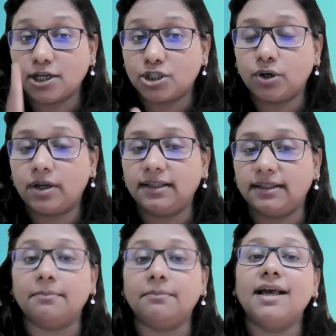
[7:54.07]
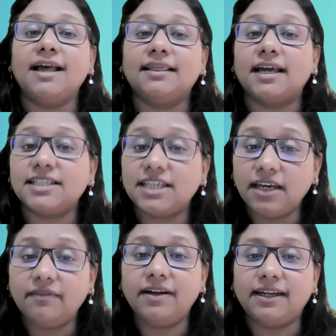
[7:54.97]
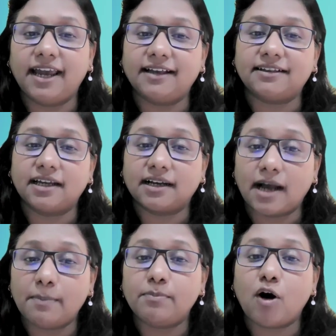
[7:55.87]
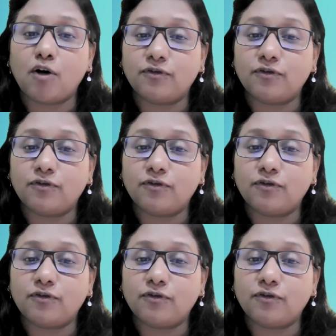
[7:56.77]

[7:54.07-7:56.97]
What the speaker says: assuring them that He will take the cup